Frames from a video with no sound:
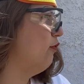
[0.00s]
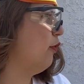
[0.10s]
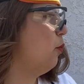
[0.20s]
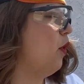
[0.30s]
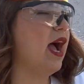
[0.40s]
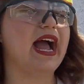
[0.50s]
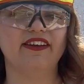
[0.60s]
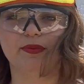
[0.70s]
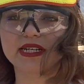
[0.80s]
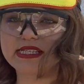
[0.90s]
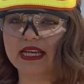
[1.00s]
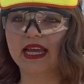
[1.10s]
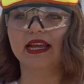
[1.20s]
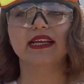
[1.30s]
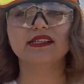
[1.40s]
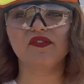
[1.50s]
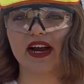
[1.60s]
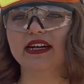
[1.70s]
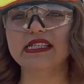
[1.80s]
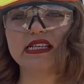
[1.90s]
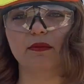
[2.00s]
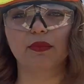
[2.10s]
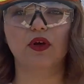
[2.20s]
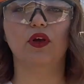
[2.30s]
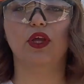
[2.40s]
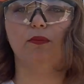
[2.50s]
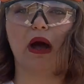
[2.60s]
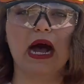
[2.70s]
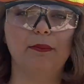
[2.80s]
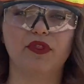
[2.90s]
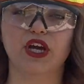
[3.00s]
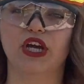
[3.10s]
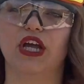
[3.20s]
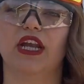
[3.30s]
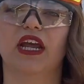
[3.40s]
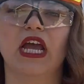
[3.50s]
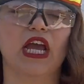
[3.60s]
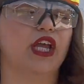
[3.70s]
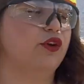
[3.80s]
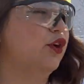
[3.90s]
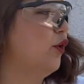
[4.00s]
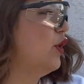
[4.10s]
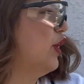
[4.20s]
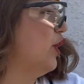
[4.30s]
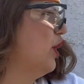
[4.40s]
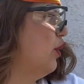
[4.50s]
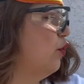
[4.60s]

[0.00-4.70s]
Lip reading: From what I've been seeing, it's very simple. You pop the hood, you go to your